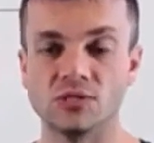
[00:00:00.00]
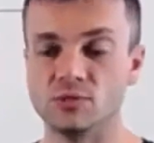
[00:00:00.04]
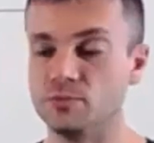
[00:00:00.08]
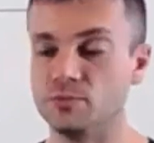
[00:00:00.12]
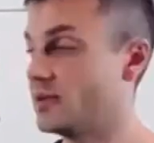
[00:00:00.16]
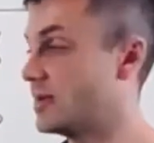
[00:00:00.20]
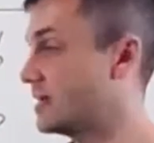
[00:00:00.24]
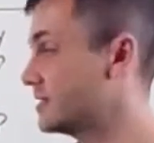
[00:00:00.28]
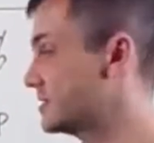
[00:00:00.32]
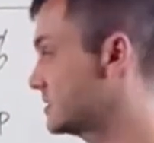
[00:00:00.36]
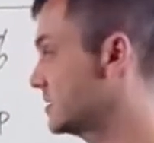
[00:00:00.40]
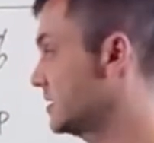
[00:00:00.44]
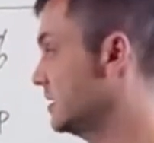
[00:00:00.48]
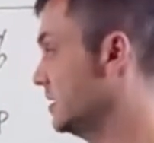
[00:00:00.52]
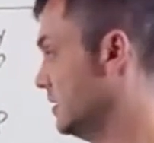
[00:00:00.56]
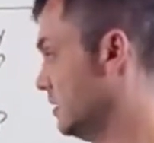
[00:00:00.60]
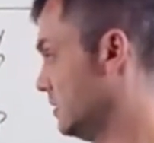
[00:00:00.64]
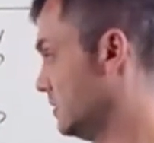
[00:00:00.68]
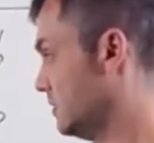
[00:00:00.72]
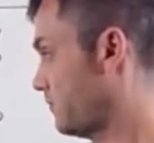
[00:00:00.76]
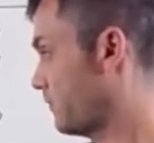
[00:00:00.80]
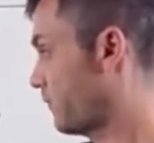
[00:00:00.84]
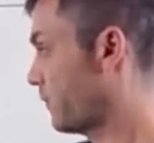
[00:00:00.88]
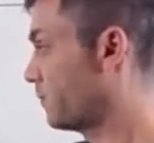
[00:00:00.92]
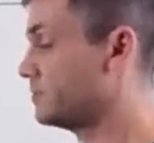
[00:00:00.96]
Because
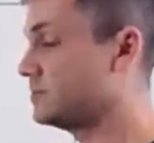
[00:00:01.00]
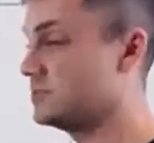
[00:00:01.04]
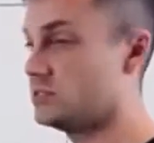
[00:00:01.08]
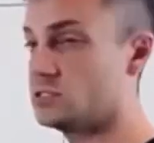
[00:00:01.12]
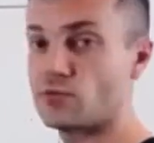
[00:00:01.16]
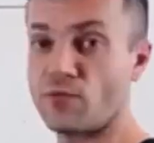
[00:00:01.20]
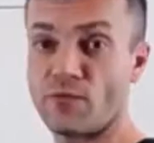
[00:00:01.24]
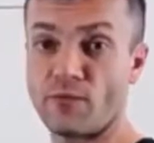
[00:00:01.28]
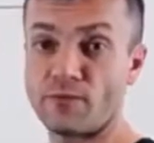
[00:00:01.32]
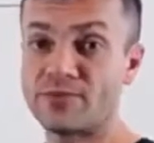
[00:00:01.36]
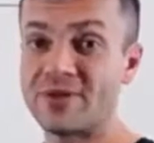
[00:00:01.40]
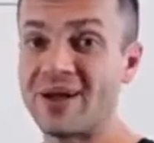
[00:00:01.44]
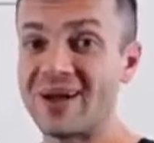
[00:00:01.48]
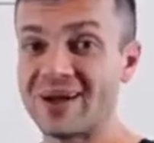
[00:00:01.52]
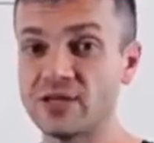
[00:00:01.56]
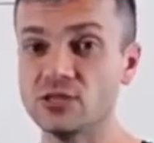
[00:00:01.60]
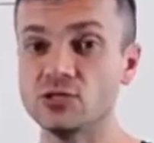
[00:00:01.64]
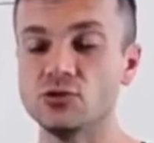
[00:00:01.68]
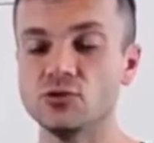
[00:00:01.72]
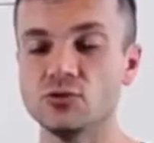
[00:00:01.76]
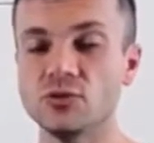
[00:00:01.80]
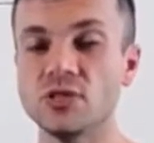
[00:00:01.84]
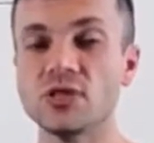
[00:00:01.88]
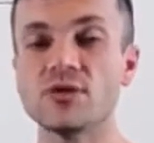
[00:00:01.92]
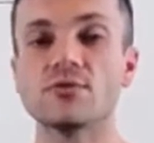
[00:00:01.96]
from talking to
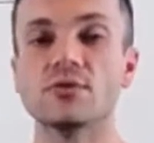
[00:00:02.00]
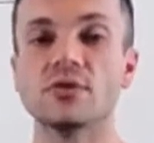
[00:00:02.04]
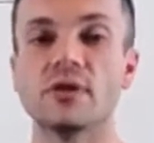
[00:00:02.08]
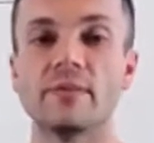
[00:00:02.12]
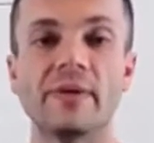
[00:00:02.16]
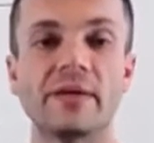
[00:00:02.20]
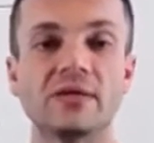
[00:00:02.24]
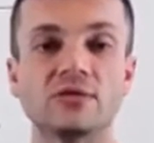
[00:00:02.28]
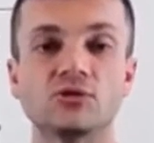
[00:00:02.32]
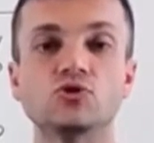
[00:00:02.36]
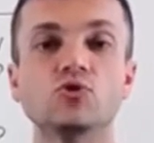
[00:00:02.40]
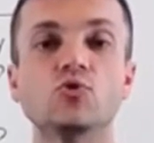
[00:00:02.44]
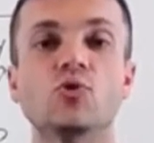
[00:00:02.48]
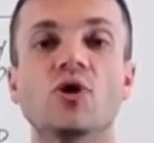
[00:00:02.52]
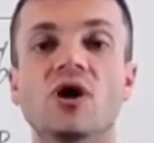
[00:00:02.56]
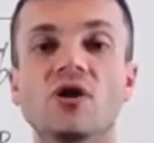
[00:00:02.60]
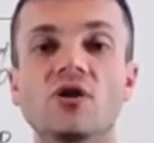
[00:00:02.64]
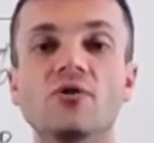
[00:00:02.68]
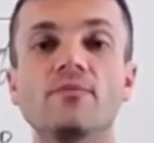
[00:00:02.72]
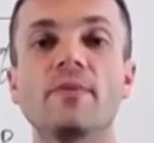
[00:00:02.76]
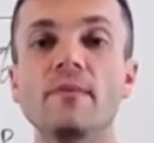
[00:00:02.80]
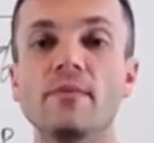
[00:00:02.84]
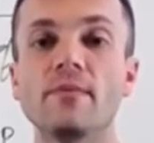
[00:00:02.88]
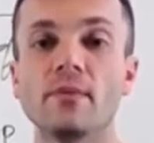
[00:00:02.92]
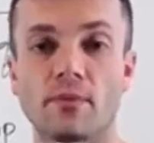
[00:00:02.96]
literally about 200
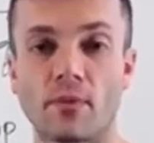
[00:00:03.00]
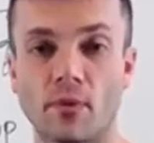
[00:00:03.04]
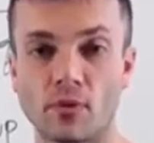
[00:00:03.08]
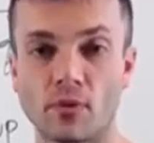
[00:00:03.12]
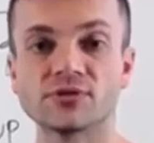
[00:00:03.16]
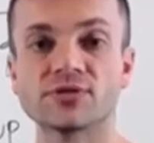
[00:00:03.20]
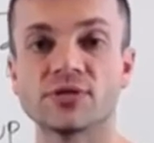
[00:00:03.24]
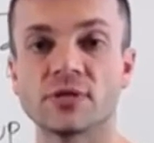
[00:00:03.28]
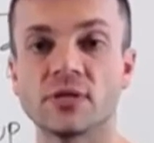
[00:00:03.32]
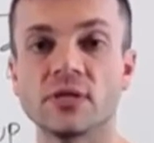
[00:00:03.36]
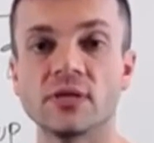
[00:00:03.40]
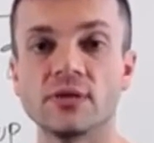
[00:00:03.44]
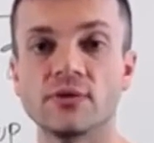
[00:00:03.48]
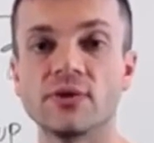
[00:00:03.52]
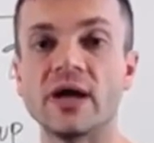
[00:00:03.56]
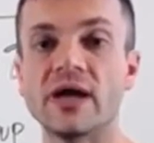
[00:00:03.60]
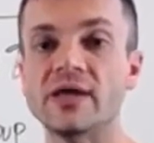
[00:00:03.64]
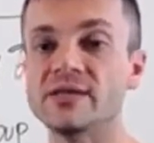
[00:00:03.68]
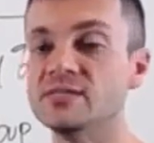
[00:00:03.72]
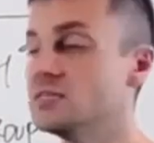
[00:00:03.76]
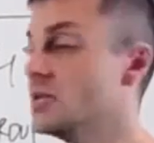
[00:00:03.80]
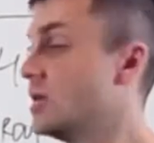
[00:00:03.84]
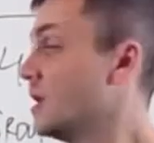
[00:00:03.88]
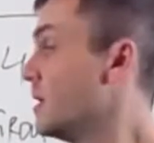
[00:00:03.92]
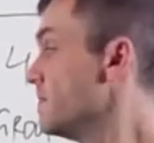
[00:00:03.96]
people personally, you
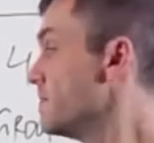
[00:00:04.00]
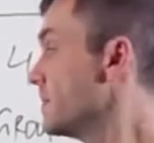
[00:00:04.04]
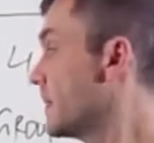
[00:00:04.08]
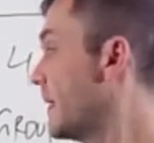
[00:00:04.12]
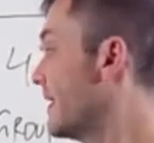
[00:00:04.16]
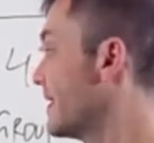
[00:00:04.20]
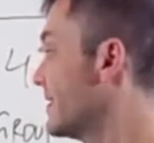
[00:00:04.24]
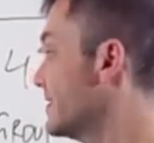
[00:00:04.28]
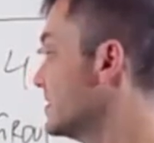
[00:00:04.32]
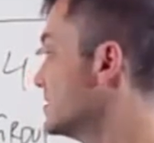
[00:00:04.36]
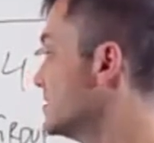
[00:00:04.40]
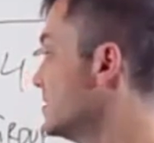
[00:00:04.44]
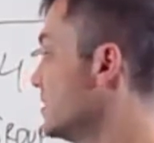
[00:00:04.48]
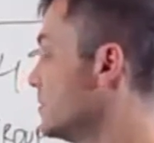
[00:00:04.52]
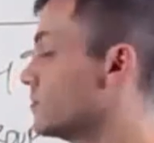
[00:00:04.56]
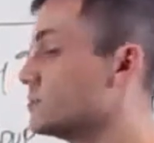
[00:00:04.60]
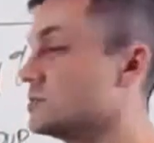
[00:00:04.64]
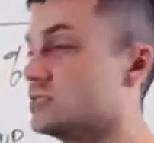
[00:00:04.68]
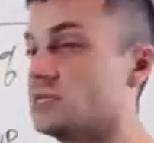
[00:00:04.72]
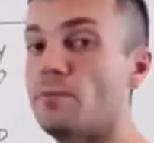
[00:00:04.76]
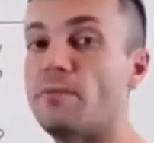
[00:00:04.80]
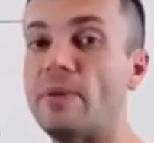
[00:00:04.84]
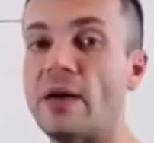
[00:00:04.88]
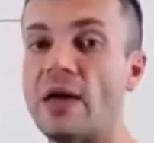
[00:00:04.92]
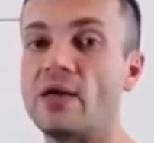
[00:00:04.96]
guys, I can see there is a
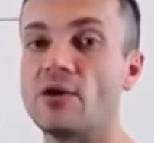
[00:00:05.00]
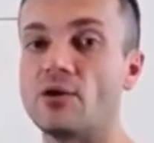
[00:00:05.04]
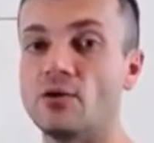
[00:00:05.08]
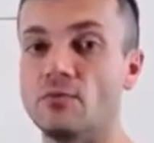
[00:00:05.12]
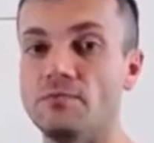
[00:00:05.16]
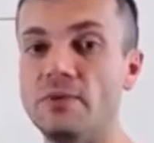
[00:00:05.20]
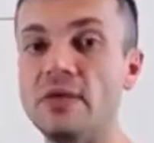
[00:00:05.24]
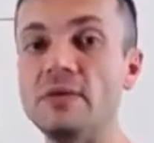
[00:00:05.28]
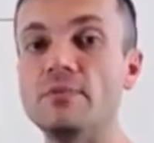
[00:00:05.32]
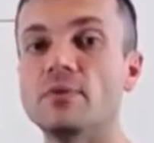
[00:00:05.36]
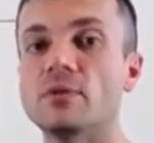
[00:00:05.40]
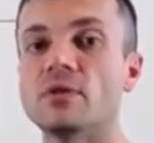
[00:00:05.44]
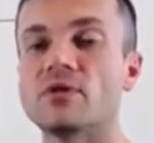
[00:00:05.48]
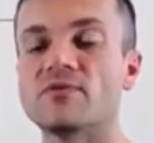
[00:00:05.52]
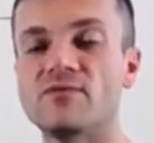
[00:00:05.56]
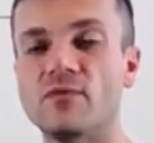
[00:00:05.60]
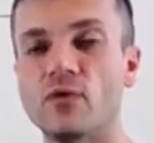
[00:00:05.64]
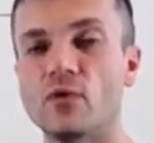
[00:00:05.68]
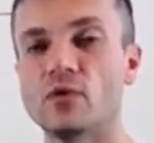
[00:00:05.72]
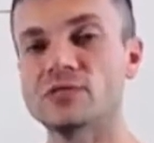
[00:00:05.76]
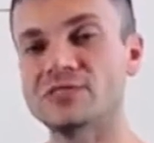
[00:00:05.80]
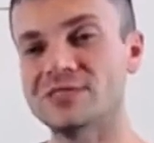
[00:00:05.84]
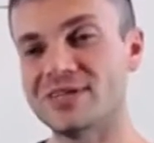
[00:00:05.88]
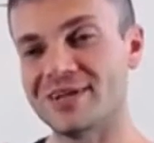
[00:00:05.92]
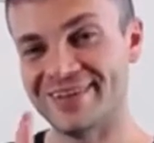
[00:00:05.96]
pattern. People are
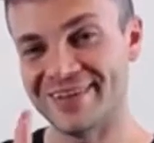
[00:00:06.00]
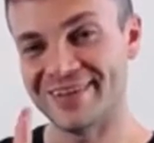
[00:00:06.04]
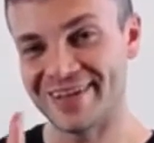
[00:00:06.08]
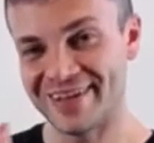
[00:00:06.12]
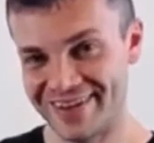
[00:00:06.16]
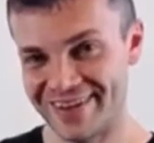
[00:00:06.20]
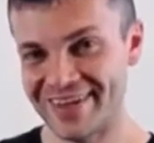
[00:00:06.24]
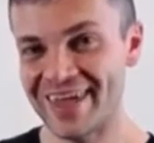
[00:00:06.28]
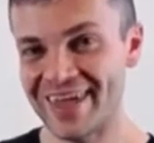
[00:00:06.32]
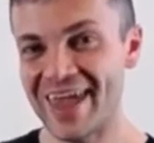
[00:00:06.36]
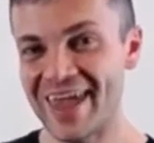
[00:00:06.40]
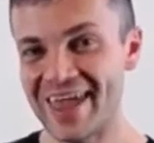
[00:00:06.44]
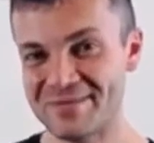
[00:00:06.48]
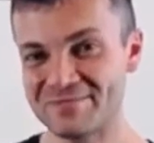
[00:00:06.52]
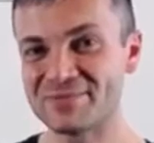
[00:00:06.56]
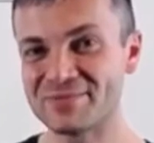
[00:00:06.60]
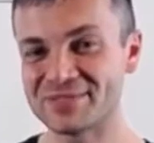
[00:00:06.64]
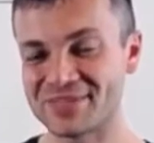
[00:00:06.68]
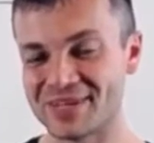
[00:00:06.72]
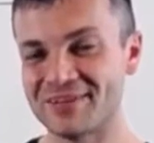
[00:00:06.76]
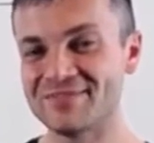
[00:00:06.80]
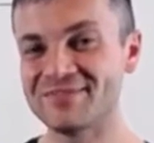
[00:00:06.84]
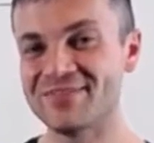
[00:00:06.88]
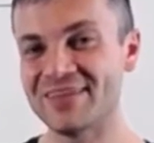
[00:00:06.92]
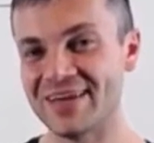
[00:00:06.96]
focusing on
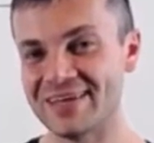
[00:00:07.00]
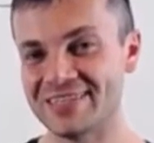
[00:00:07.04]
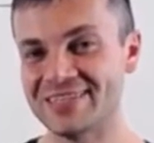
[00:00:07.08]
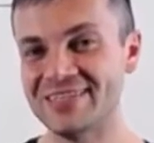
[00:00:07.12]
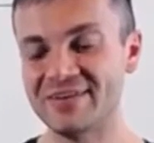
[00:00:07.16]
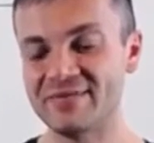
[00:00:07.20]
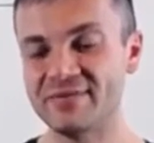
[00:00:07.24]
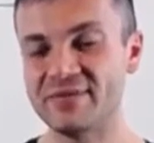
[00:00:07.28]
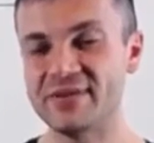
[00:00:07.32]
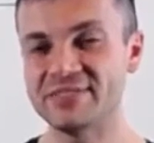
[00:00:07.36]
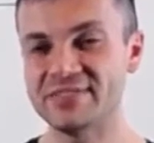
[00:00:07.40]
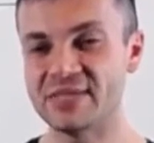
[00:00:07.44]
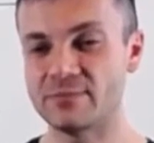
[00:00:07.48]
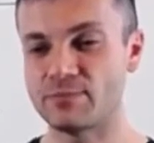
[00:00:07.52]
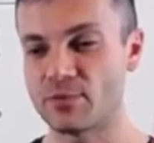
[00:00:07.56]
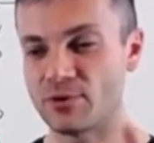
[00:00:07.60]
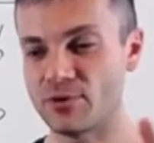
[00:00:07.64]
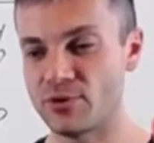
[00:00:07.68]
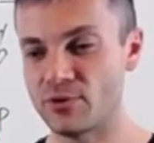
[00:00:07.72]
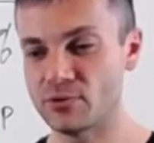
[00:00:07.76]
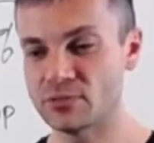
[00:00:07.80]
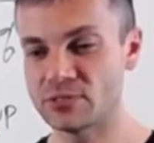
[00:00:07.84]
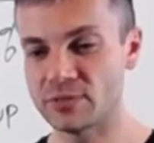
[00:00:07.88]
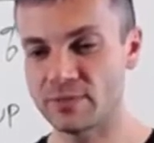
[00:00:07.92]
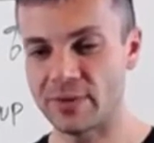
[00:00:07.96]
98% of the activities that
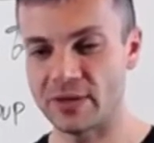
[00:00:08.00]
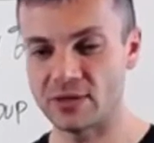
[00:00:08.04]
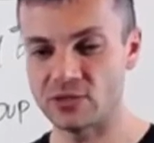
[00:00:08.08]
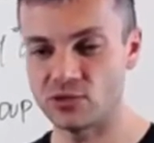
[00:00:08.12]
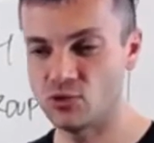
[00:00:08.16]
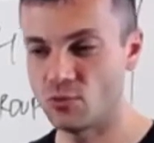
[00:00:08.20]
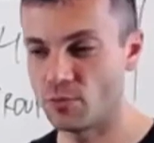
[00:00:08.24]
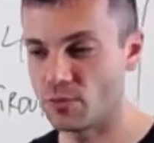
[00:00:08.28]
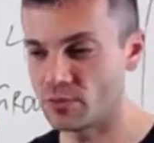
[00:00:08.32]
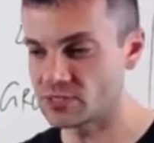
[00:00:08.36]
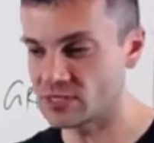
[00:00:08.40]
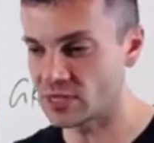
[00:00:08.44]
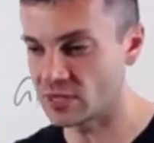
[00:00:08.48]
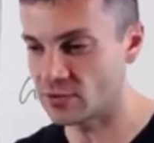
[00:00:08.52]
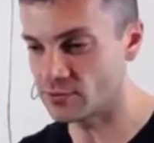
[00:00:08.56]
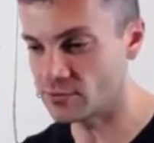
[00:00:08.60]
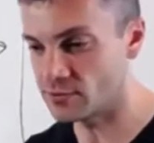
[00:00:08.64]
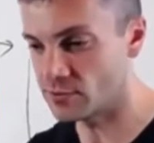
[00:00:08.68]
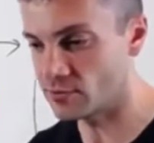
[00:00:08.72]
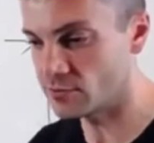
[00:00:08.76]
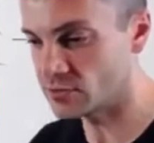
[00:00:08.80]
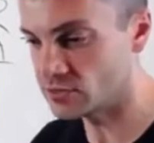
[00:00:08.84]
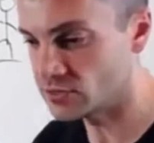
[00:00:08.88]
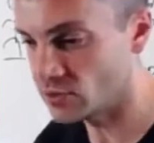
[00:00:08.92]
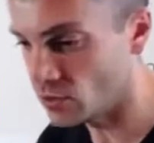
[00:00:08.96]
produce about 2% of the
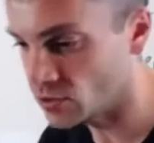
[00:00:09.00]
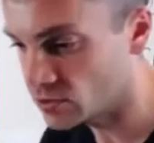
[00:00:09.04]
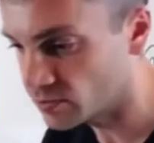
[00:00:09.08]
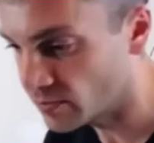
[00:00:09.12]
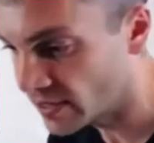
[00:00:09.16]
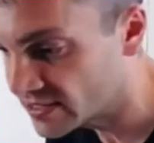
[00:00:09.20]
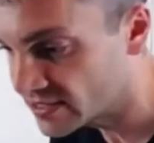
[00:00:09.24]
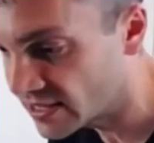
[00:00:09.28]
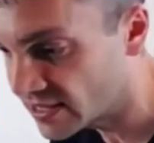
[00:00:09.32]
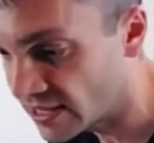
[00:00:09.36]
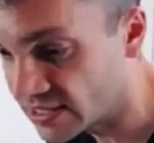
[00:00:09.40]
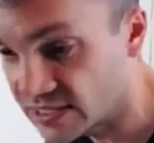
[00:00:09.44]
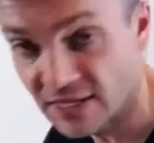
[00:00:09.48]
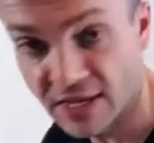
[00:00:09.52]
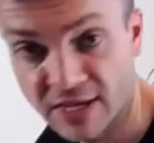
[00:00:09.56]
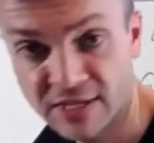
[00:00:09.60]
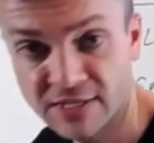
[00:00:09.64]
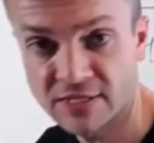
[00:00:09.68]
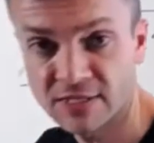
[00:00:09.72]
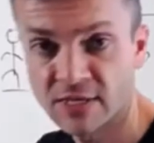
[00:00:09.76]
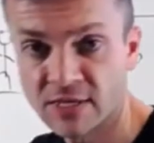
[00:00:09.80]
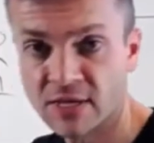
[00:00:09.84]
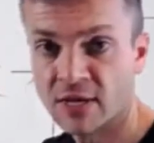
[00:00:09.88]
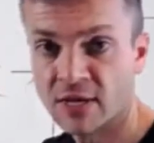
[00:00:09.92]
results. Makes sense, yes?